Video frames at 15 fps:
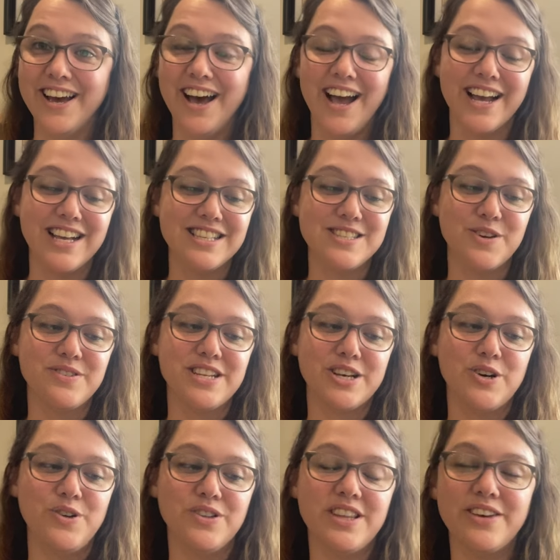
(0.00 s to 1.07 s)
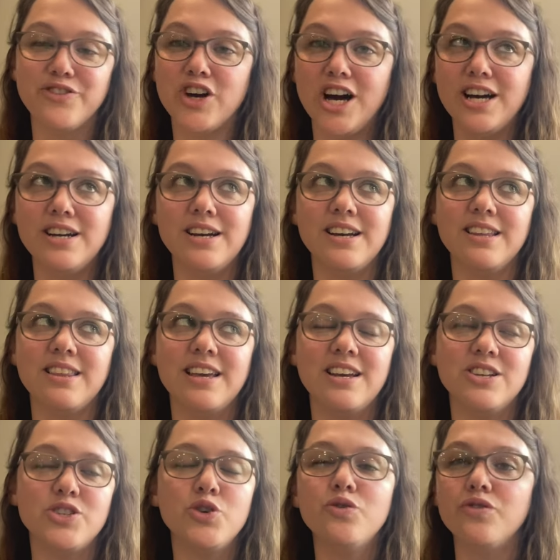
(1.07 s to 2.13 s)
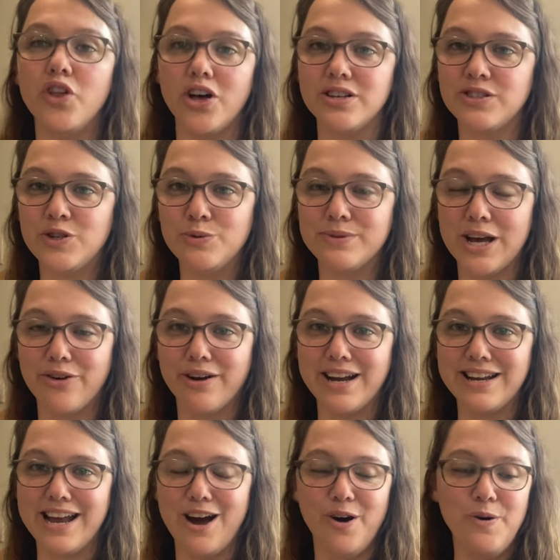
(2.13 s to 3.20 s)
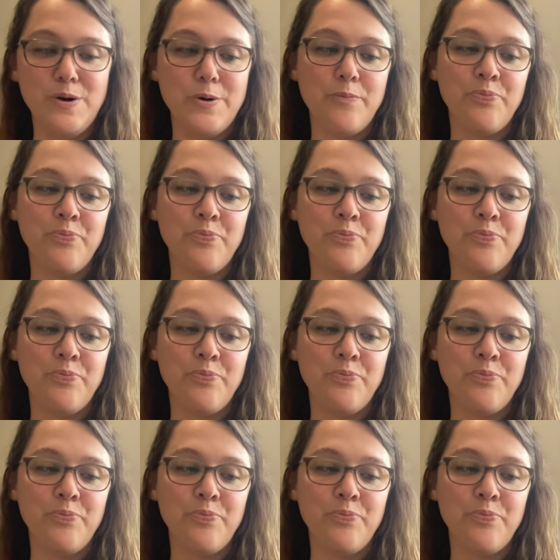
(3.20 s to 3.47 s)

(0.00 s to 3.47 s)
I get so tickled. They've got, I think, 2 floss tubes out right now.